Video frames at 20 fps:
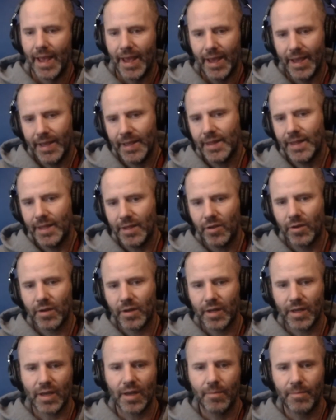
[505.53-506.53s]
And then you're
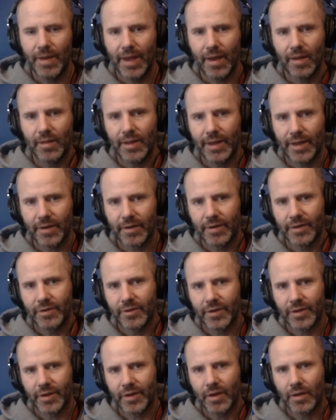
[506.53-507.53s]
going to come down later and
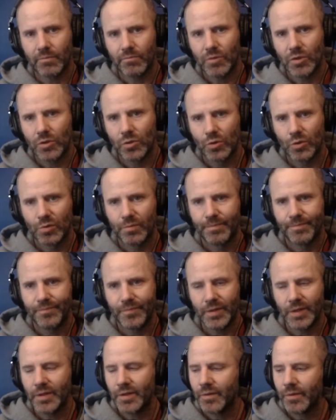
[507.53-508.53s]
you're going to go,
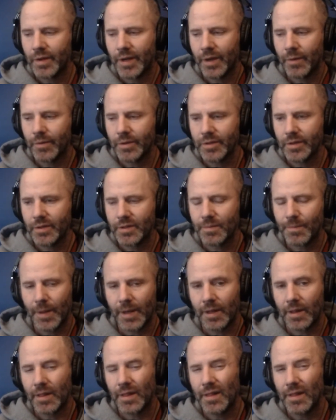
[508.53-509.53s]
you know what? I wish I'd
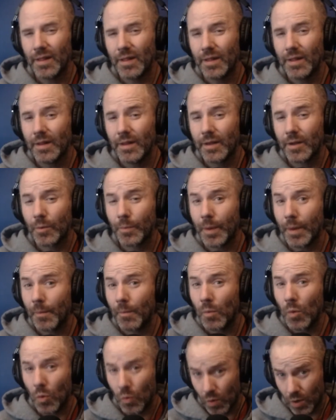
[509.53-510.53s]
spent a little bit
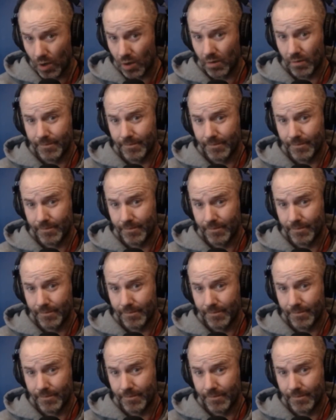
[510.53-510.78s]
more.